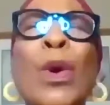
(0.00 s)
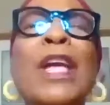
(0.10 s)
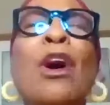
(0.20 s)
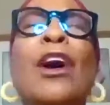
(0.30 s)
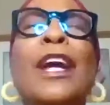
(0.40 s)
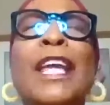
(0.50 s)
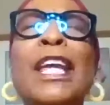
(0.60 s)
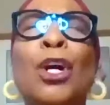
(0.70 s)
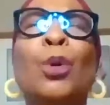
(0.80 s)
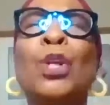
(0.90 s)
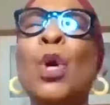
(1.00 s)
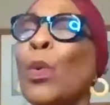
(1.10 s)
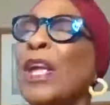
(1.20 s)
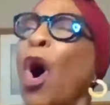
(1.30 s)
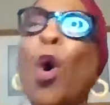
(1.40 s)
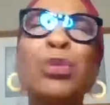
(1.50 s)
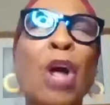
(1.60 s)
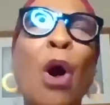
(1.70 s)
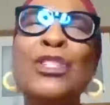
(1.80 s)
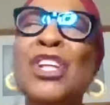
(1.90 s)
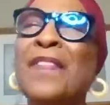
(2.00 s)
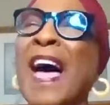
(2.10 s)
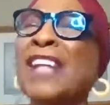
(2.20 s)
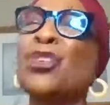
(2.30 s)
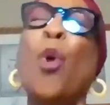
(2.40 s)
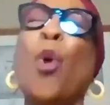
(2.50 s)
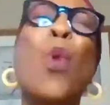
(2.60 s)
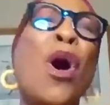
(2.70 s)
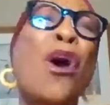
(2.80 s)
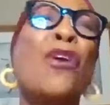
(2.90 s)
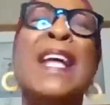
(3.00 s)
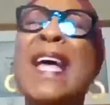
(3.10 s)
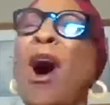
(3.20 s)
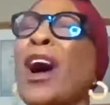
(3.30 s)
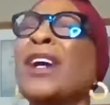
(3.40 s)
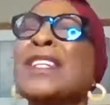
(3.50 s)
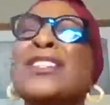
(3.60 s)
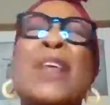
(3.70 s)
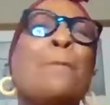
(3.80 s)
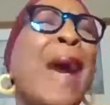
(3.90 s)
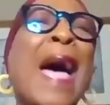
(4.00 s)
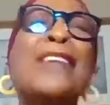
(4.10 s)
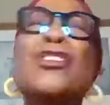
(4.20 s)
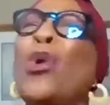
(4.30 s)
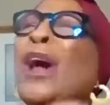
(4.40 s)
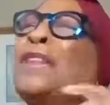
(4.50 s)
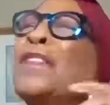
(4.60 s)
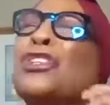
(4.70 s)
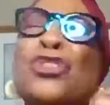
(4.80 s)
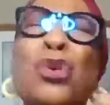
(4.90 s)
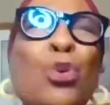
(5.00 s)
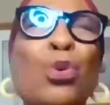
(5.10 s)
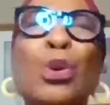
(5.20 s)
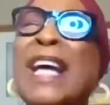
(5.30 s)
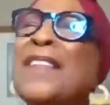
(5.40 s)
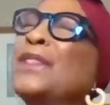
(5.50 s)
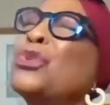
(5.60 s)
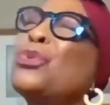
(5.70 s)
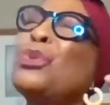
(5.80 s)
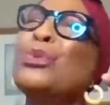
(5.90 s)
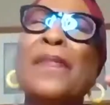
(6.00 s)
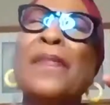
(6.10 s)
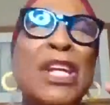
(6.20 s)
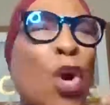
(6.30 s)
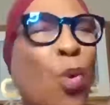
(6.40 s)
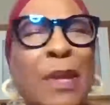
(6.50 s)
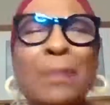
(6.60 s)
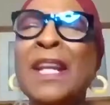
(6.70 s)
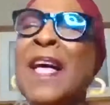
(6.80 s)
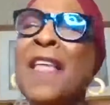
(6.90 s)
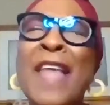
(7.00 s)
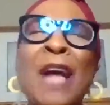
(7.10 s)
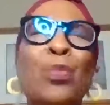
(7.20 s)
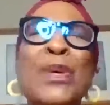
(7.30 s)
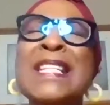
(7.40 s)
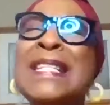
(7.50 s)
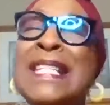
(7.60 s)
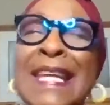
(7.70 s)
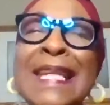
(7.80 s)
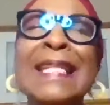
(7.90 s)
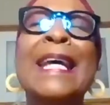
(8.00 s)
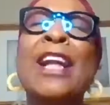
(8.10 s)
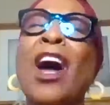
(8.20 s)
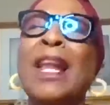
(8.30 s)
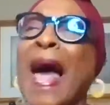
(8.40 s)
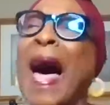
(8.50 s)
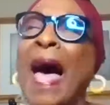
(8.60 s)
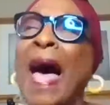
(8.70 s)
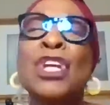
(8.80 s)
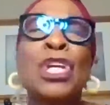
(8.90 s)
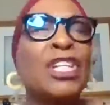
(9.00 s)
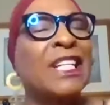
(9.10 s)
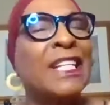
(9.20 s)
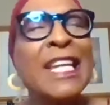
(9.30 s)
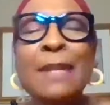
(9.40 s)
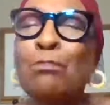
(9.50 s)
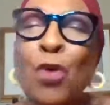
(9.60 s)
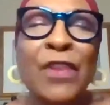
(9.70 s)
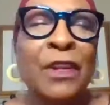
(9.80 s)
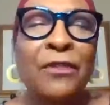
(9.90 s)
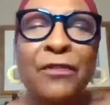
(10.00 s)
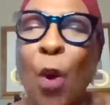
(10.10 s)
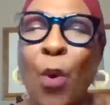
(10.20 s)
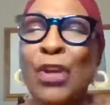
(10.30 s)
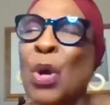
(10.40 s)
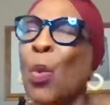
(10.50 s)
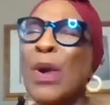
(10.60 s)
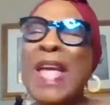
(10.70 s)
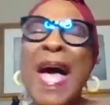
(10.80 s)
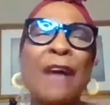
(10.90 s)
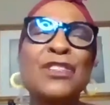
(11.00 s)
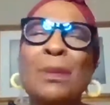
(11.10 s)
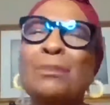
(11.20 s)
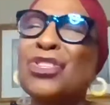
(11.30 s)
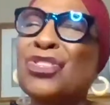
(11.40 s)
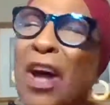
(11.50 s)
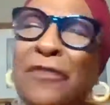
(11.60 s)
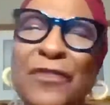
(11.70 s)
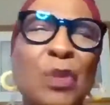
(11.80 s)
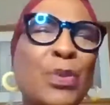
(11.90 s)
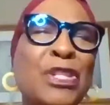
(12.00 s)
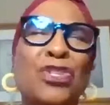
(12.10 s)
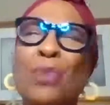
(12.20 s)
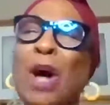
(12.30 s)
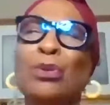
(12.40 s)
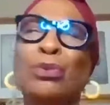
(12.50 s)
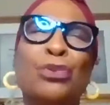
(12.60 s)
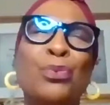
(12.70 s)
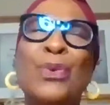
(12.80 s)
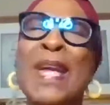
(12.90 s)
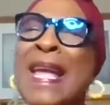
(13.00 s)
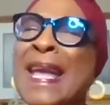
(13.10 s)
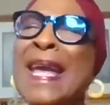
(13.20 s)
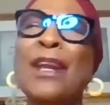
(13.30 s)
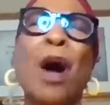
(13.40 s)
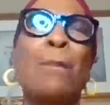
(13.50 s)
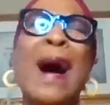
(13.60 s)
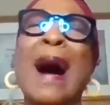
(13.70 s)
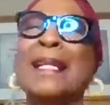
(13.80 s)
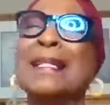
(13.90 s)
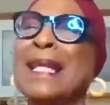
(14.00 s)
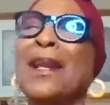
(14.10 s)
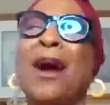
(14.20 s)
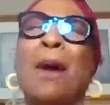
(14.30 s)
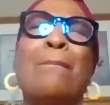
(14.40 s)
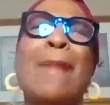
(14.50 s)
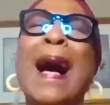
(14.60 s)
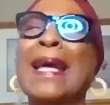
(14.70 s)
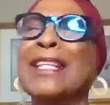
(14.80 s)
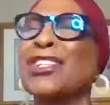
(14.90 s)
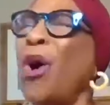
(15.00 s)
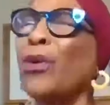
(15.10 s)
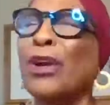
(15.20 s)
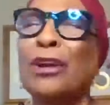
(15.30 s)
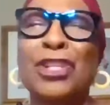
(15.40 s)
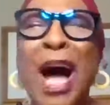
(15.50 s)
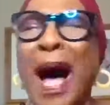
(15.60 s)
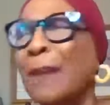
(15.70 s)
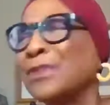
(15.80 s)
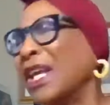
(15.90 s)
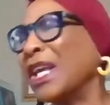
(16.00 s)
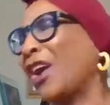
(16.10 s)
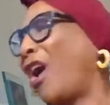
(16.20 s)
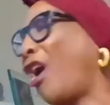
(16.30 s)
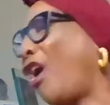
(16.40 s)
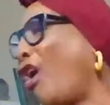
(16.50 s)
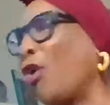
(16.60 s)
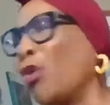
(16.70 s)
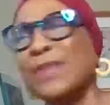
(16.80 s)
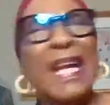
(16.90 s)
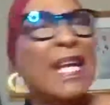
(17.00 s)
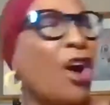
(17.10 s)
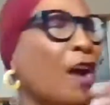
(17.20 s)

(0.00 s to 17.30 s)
we are healed. We hold on to that. Your word are as the manual and the tool and tools and the equipment that we need in our lives to keep moving forward. We have some stuff that we struggle through in our bodies, in our minds, on our jobs, in our homes, in